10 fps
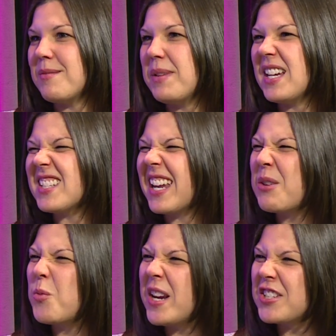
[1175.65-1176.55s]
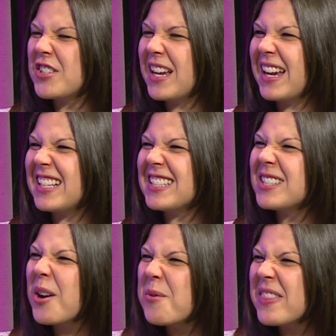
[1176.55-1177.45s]
because I had wished I had
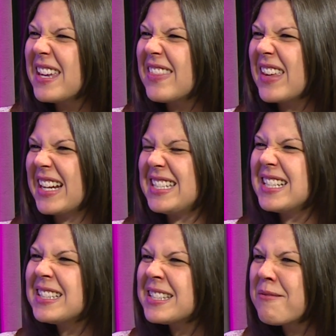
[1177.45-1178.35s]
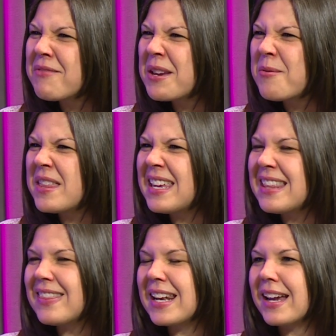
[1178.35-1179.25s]
stuck with it, that I had done something with
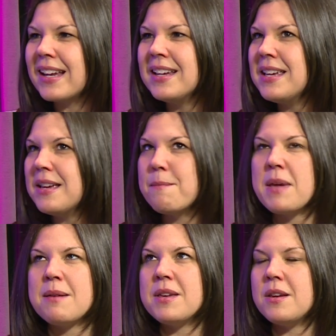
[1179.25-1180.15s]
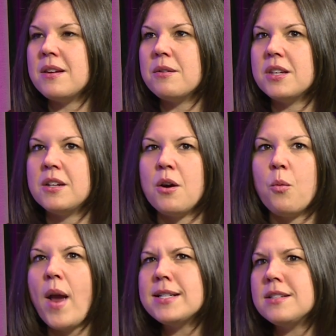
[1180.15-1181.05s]
it, that I maybe, you know,
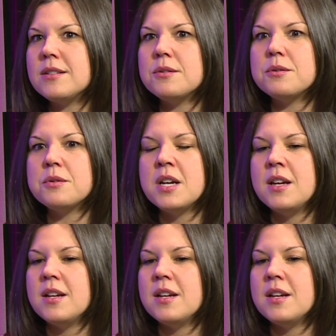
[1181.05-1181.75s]
went to